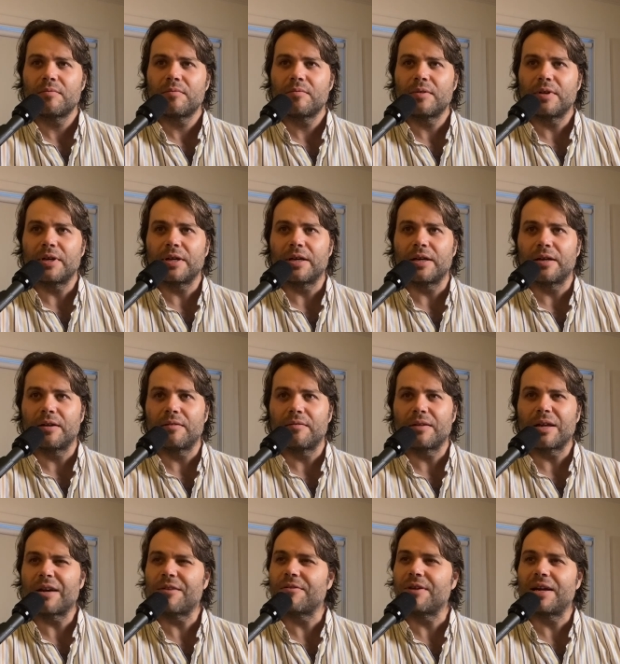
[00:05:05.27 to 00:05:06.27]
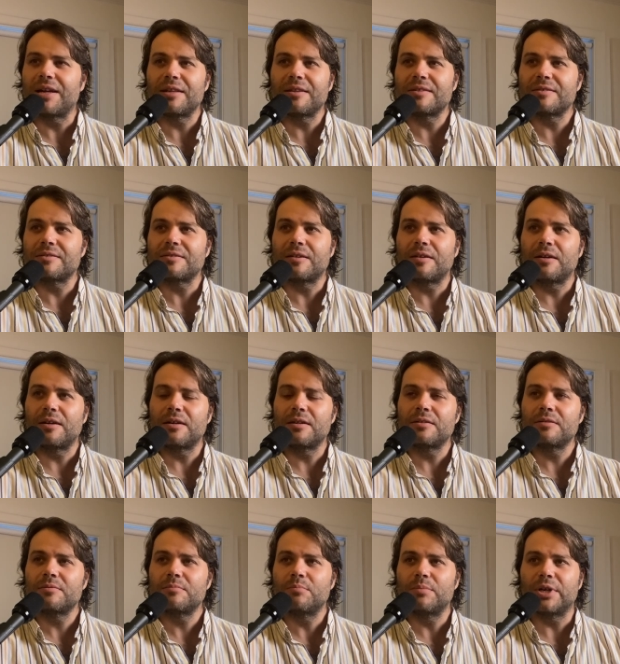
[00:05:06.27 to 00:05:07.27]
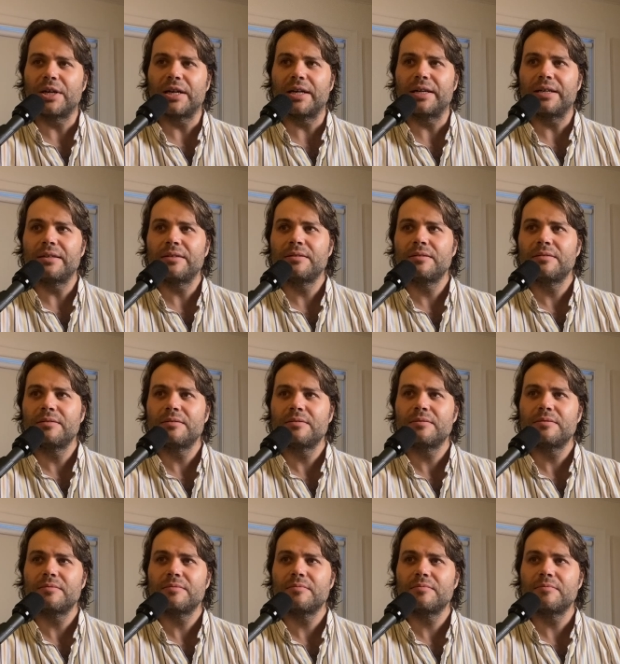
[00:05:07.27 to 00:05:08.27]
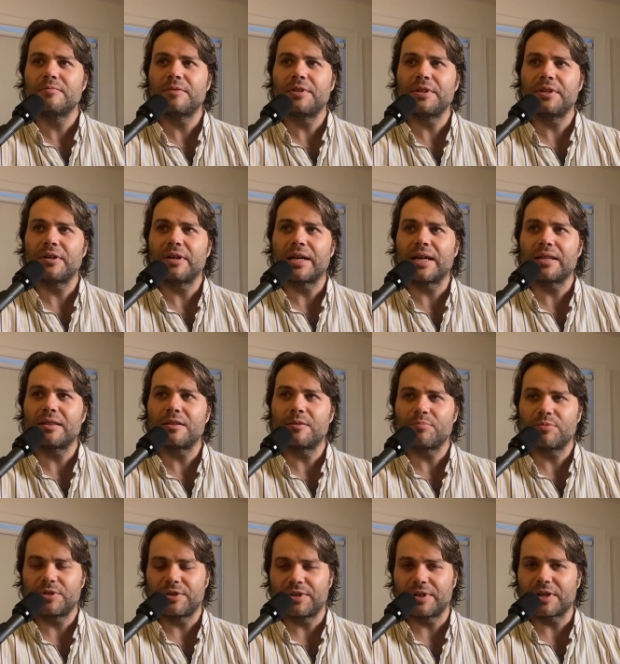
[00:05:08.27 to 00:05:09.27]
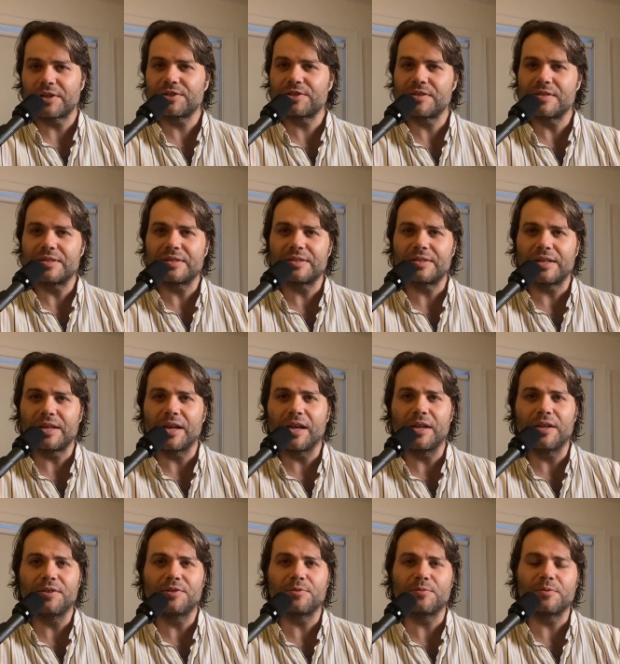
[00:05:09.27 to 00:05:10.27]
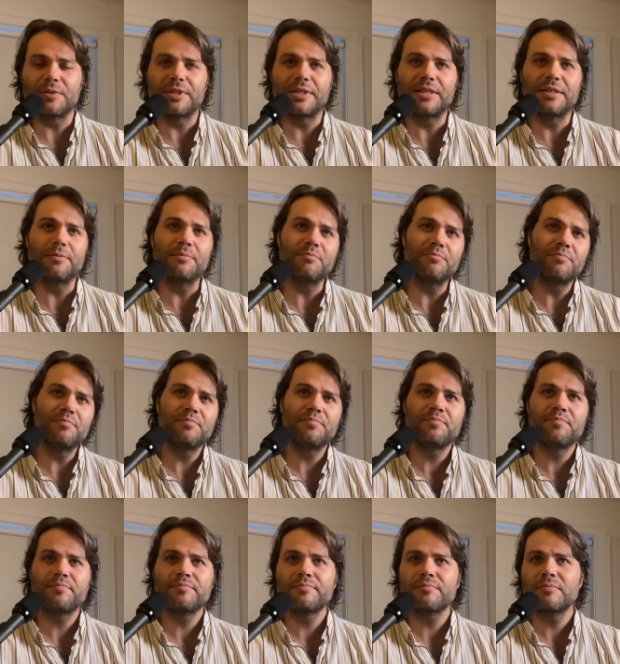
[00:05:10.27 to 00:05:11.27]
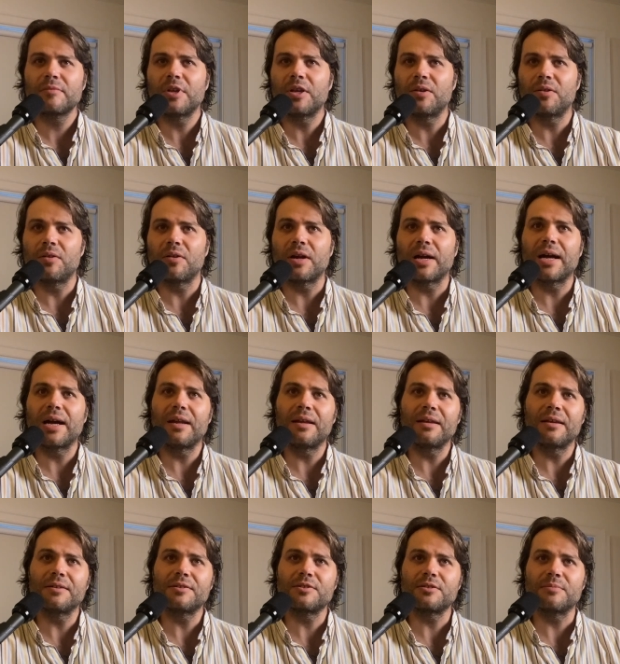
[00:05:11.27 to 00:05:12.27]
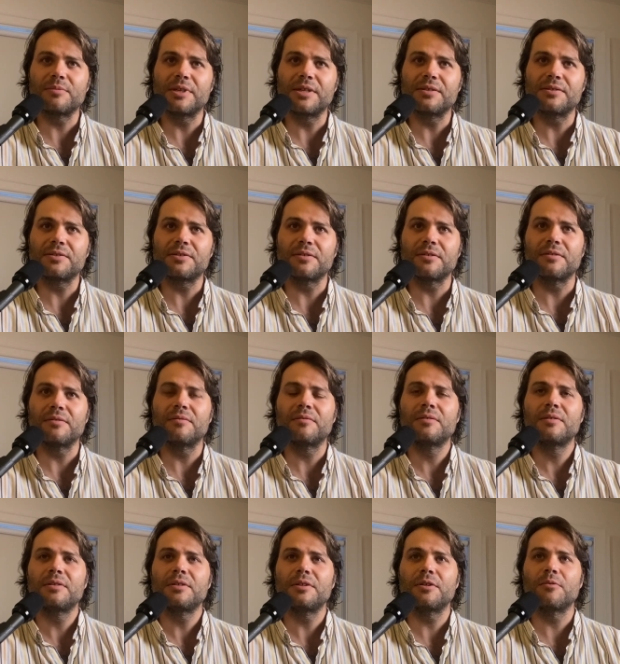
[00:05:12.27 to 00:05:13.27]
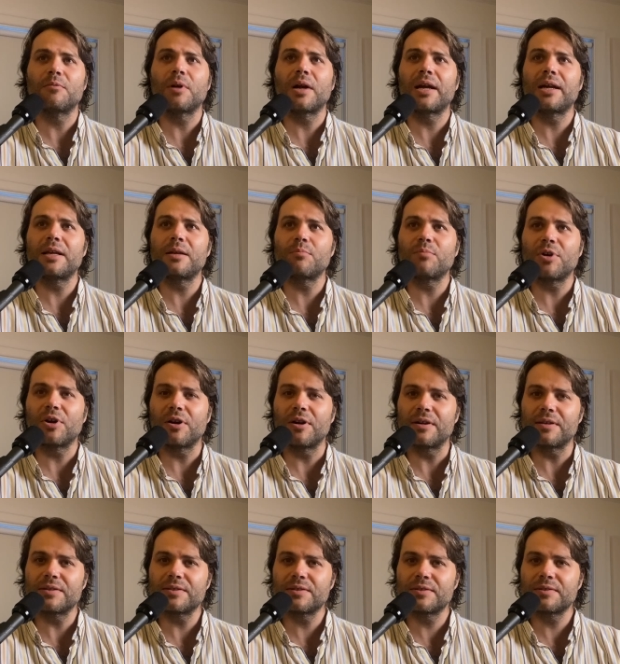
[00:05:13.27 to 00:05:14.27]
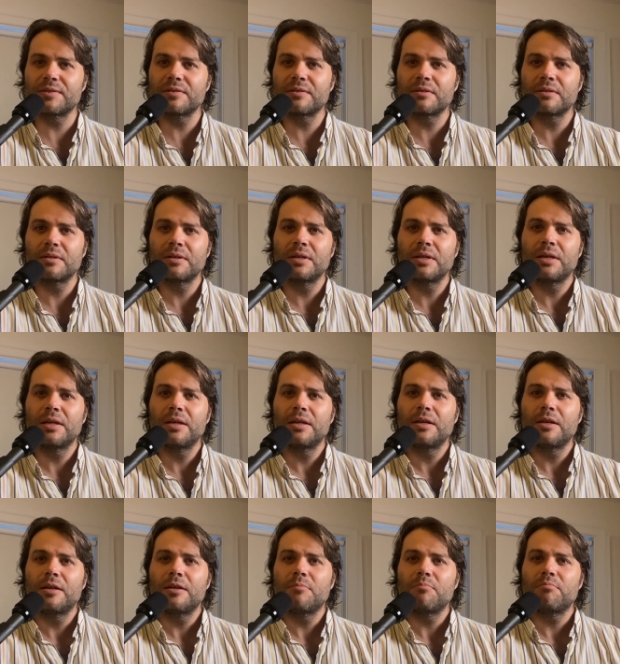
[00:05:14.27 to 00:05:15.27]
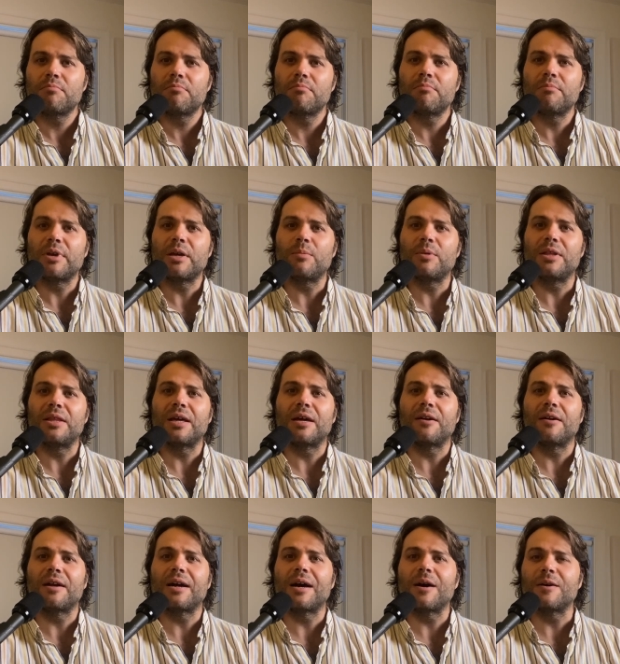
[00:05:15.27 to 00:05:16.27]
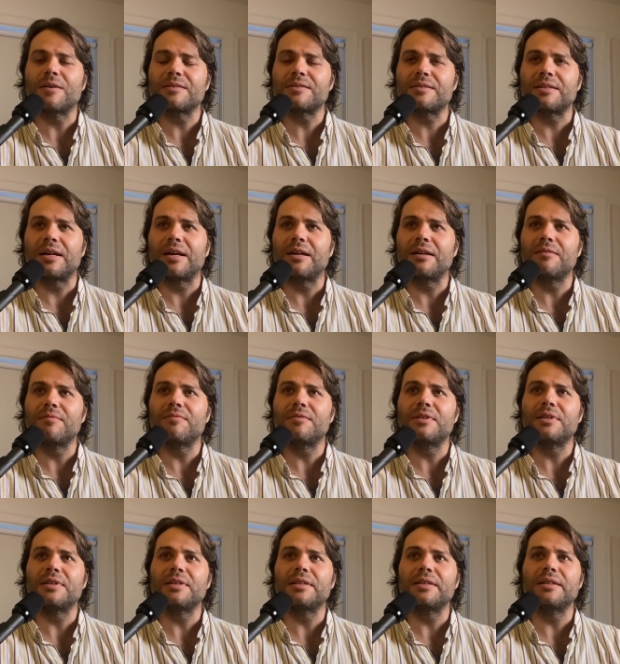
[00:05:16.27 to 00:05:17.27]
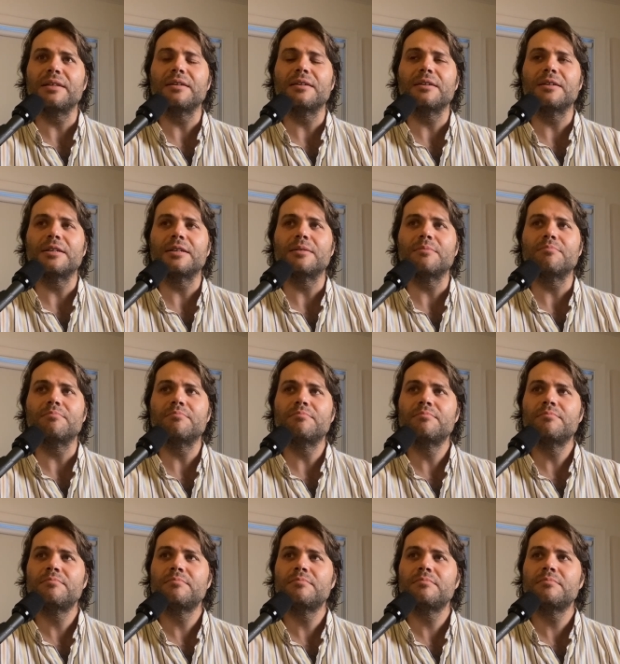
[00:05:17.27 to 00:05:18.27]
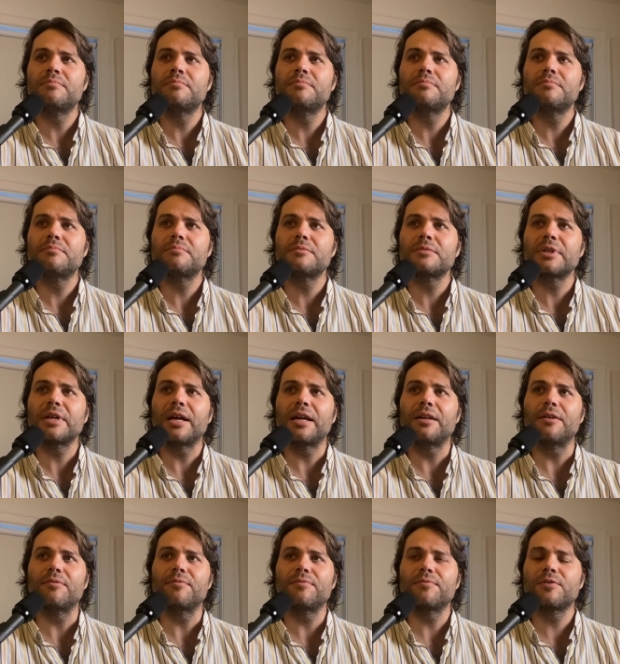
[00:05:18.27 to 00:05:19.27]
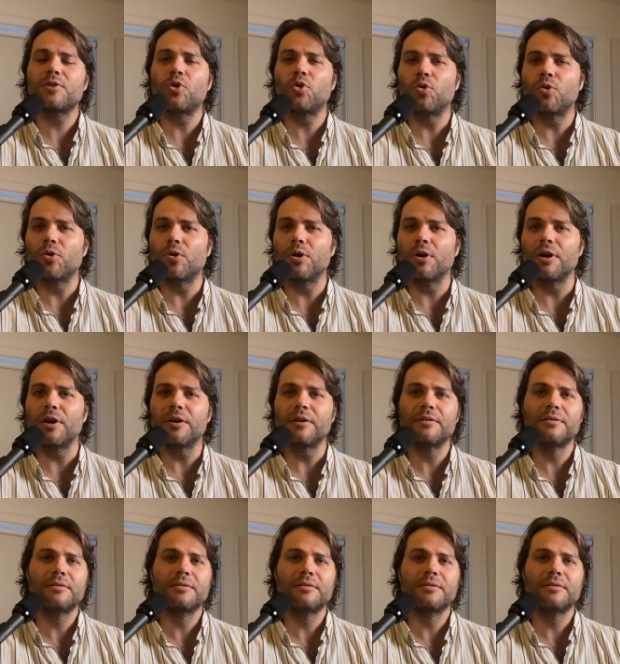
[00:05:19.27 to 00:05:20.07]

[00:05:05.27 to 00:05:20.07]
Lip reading: not writing the song, but when you're at the production stage, when you're adding instruments, you're writing parts maybe that are outside of the kind of core